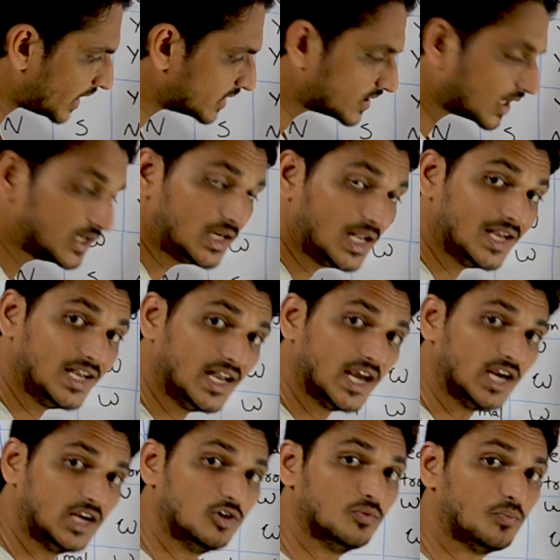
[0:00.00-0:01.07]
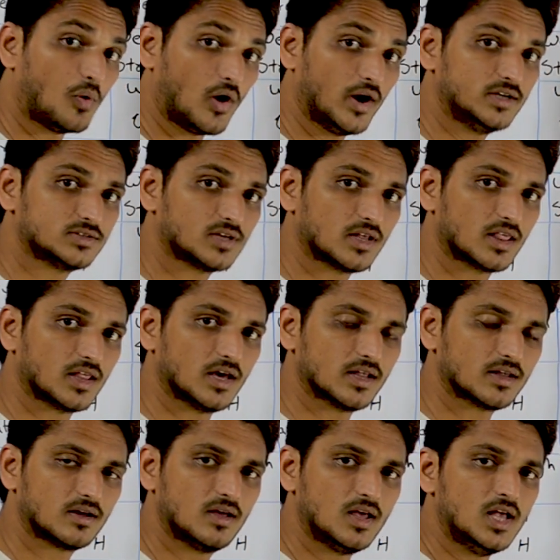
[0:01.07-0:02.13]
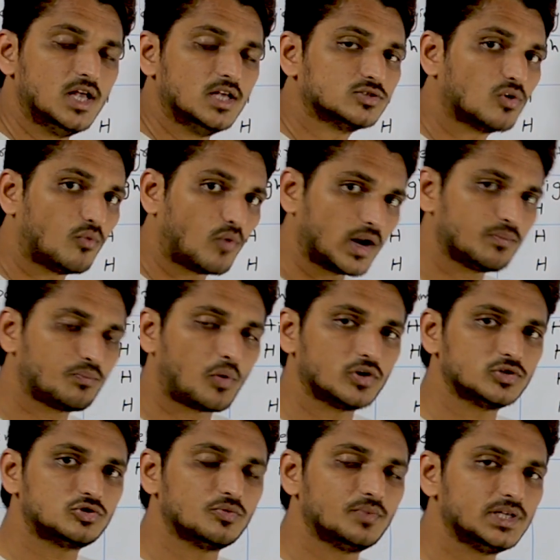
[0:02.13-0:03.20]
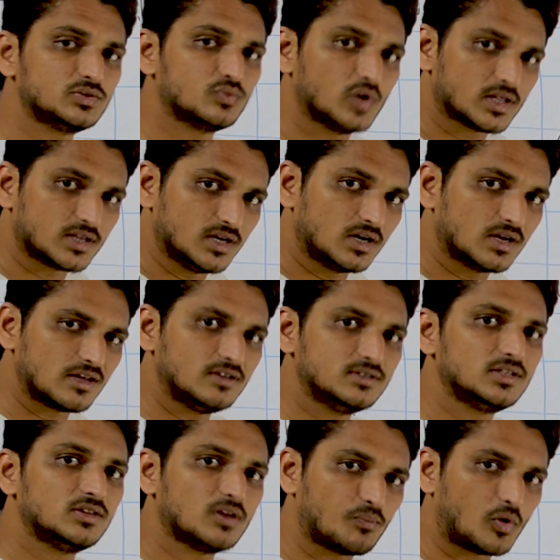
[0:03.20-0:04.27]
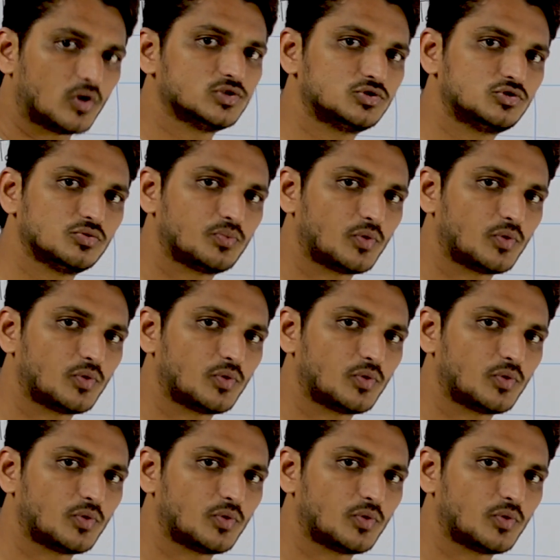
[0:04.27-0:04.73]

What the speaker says: and 13 negative points are there. So one positive means we are increasing the positive